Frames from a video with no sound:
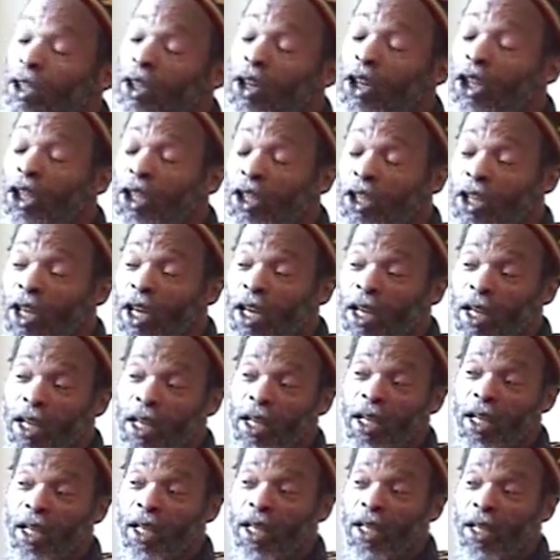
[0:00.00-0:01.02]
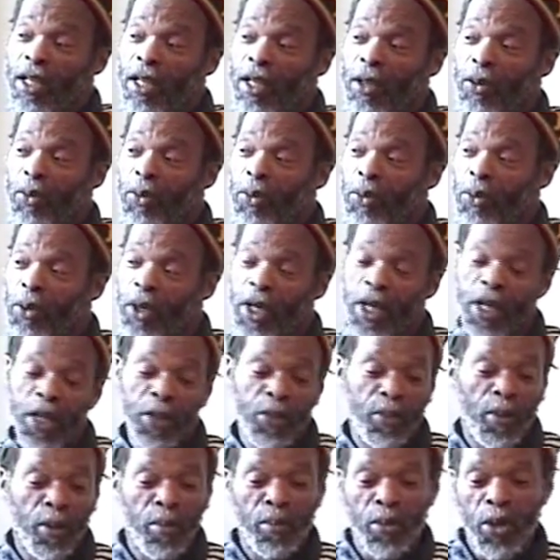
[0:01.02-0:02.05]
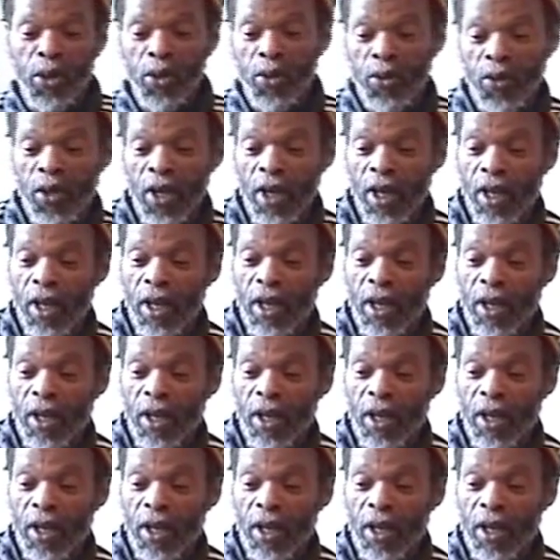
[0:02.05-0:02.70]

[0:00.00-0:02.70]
culture, whether it's the music,